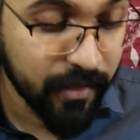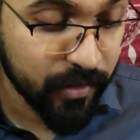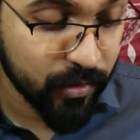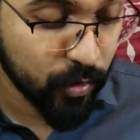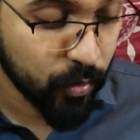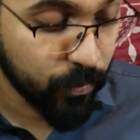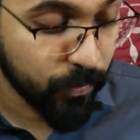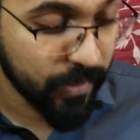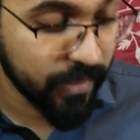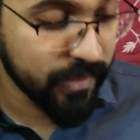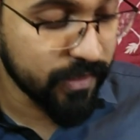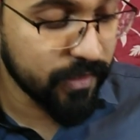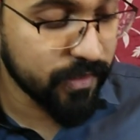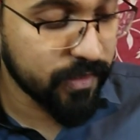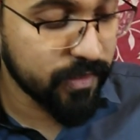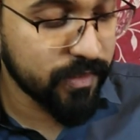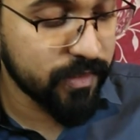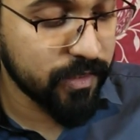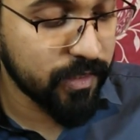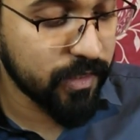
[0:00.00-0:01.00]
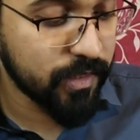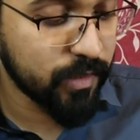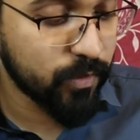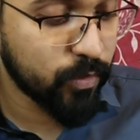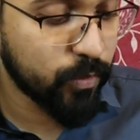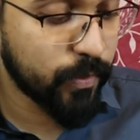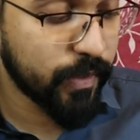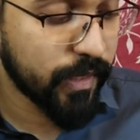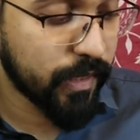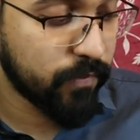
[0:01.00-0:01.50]
So placing this circuit
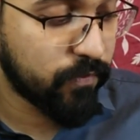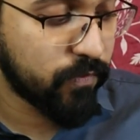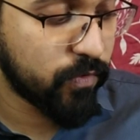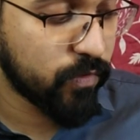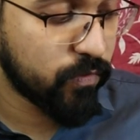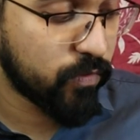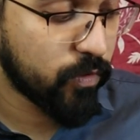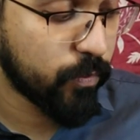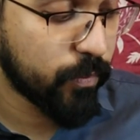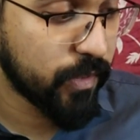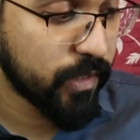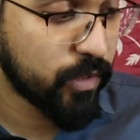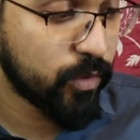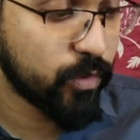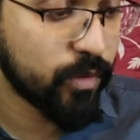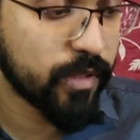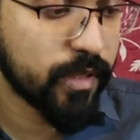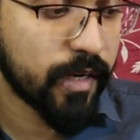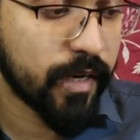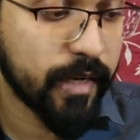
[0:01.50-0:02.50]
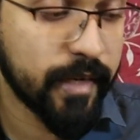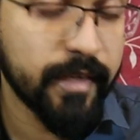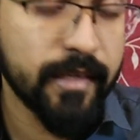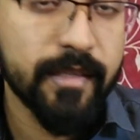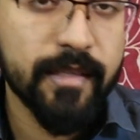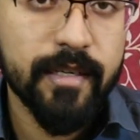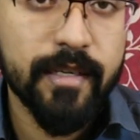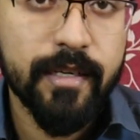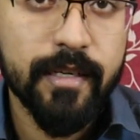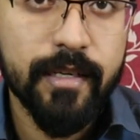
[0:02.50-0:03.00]
would be helpful for me during the night,
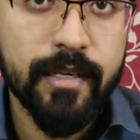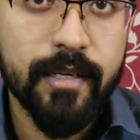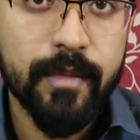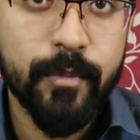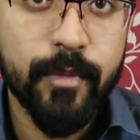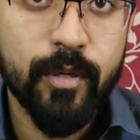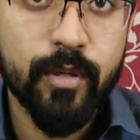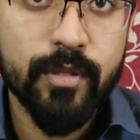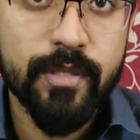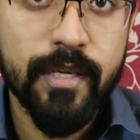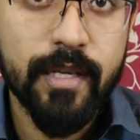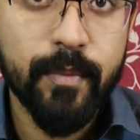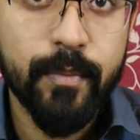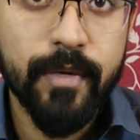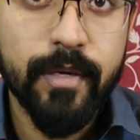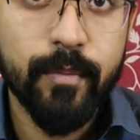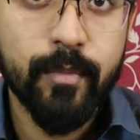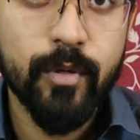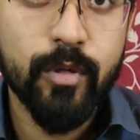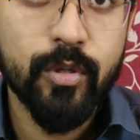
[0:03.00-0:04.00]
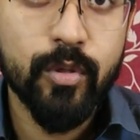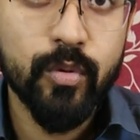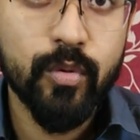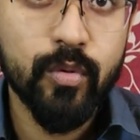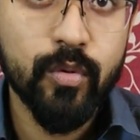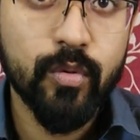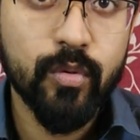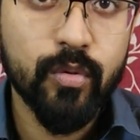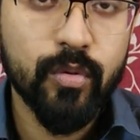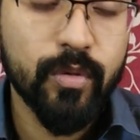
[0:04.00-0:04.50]
because I'll be able
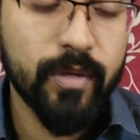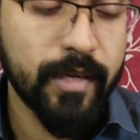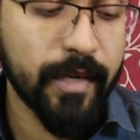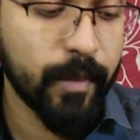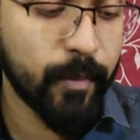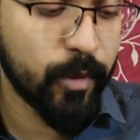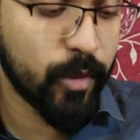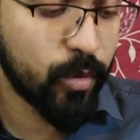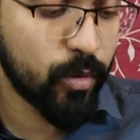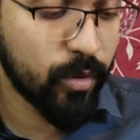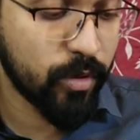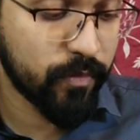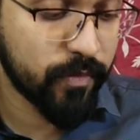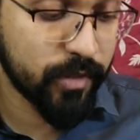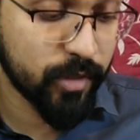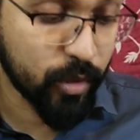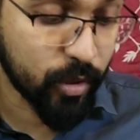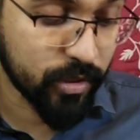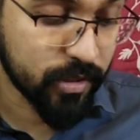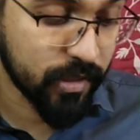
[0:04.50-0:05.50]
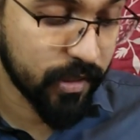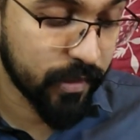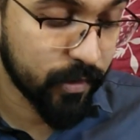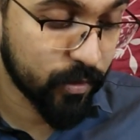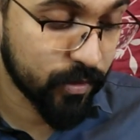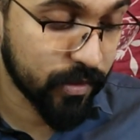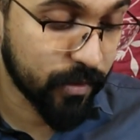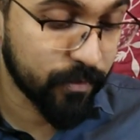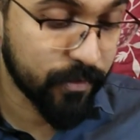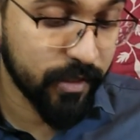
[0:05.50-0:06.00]
to grab a hold of a torchlight
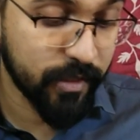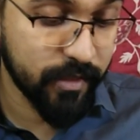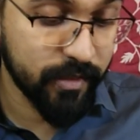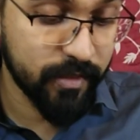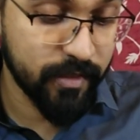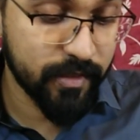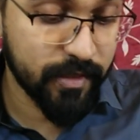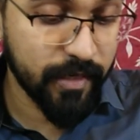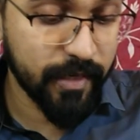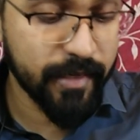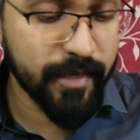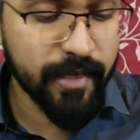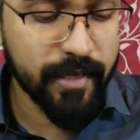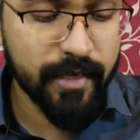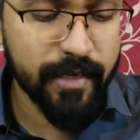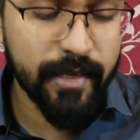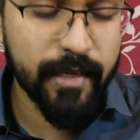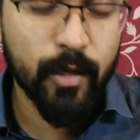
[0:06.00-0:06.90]
or something in this light, and it